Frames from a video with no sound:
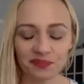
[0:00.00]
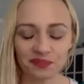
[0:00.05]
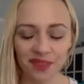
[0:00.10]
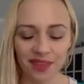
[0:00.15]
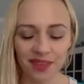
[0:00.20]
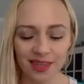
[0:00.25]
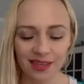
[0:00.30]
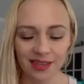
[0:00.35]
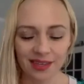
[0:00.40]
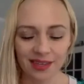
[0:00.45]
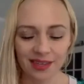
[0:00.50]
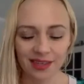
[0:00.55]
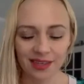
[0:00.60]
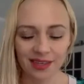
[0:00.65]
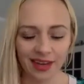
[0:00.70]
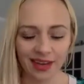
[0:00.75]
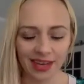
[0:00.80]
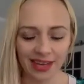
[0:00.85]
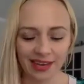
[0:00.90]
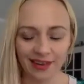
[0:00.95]

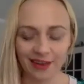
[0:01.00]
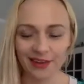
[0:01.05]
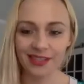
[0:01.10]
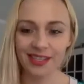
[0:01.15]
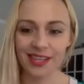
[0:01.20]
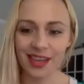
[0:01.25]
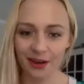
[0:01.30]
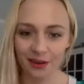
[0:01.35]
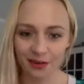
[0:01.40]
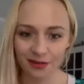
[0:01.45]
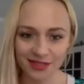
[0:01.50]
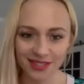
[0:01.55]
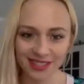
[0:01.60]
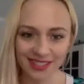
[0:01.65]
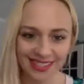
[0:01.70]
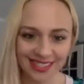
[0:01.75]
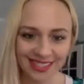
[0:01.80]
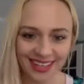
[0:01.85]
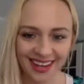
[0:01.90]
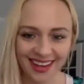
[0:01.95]
stock in ourselves
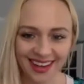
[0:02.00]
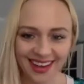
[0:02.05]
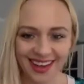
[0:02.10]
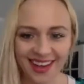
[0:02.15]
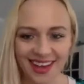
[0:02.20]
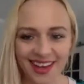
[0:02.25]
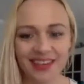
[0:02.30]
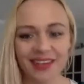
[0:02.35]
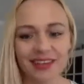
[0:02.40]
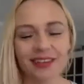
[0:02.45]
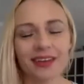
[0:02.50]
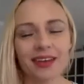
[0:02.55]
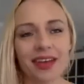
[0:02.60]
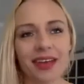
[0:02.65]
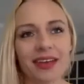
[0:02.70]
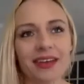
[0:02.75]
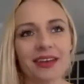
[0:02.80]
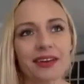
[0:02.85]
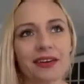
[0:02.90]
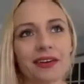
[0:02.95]
and
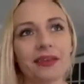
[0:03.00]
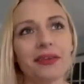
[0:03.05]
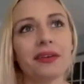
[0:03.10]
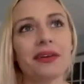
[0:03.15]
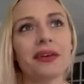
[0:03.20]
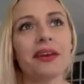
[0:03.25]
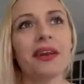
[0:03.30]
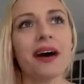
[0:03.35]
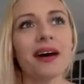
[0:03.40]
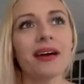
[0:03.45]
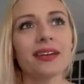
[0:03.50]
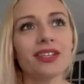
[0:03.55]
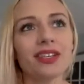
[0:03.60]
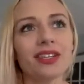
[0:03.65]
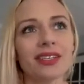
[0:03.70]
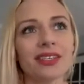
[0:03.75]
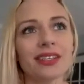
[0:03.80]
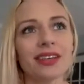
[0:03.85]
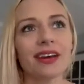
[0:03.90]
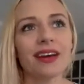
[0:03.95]
not
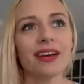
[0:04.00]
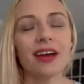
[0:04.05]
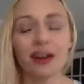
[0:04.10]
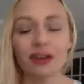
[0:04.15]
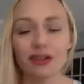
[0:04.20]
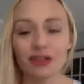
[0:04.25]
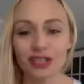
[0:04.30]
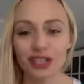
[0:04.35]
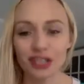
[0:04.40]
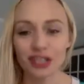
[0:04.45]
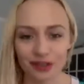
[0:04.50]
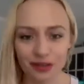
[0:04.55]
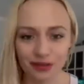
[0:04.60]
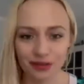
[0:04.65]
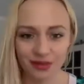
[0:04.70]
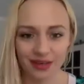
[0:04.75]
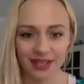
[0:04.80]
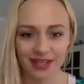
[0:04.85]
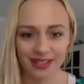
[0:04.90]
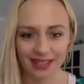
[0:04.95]
just our
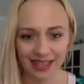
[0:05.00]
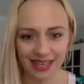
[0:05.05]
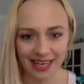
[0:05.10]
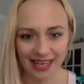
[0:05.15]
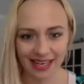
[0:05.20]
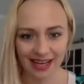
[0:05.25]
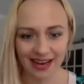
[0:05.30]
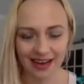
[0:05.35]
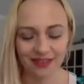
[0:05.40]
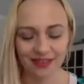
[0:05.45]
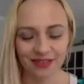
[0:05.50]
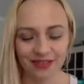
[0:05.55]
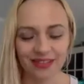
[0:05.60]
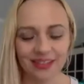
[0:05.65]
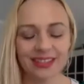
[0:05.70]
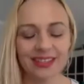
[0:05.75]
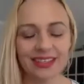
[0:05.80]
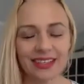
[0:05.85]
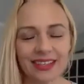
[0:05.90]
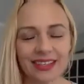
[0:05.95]
children to get out.
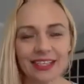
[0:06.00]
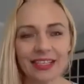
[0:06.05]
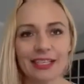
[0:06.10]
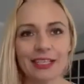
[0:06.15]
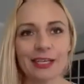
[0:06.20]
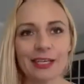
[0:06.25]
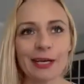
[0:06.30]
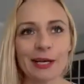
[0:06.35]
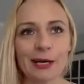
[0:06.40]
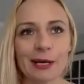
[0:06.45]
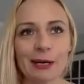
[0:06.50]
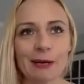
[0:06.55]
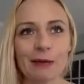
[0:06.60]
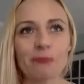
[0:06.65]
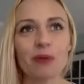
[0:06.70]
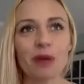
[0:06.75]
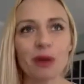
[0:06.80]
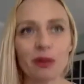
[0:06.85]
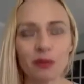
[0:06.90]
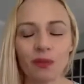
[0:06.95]

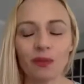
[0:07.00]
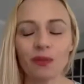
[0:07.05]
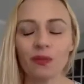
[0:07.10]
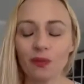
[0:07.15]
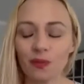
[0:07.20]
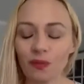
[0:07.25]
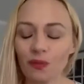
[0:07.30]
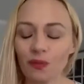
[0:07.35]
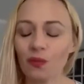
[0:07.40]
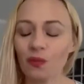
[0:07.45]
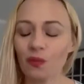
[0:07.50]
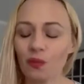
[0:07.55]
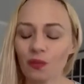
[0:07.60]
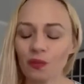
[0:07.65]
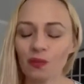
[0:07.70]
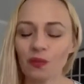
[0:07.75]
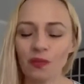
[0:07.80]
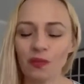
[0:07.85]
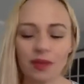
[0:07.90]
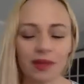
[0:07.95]
But
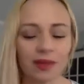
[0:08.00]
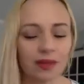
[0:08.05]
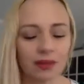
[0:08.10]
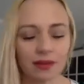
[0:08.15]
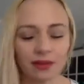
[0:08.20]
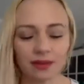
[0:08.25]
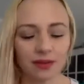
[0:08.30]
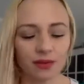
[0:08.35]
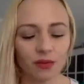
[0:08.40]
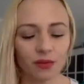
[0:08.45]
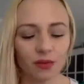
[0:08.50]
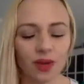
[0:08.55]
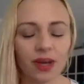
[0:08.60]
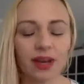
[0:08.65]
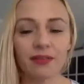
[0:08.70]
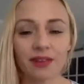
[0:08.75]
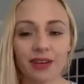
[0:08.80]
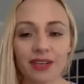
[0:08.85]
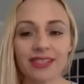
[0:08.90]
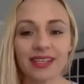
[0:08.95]

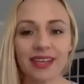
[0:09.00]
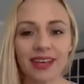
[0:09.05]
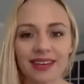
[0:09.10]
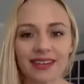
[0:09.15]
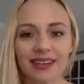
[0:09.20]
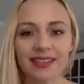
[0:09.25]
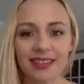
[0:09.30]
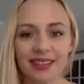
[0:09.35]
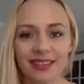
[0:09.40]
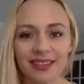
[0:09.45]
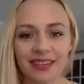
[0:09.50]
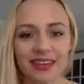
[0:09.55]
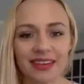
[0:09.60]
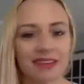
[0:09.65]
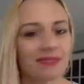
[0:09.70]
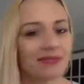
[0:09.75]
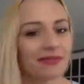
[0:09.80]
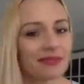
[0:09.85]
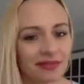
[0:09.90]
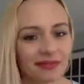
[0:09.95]
whatever it takes to
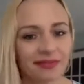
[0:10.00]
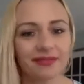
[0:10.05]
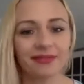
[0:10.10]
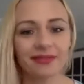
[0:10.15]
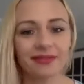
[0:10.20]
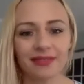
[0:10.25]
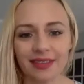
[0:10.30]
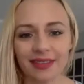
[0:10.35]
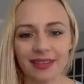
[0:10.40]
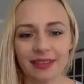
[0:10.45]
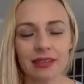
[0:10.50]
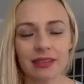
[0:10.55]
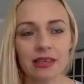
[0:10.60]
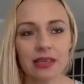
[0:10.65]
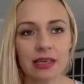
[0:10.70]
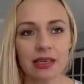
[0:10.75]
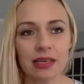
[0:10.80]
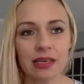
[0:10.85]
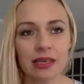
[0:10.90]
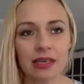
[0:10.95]
leave,
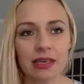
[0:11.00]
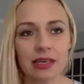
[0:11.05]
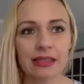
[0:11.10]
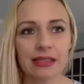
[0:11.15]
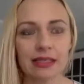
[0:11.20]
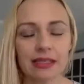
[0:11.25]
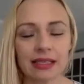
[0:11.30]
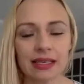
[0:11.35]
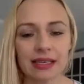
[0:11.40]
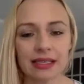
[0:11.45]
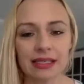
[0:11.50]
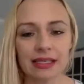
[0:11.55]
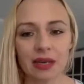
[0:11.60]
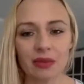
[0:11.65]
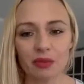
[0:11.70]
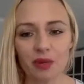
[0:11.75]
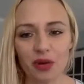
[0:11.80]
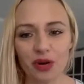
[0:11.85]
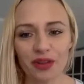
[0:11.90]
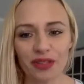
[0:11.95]
that's the
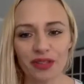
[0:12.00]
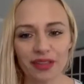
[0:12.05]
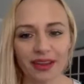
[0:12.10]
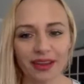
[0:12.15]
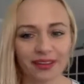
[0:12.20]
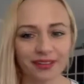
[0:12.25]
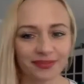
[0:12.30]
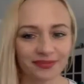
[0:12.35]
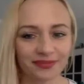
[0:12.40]
important thing.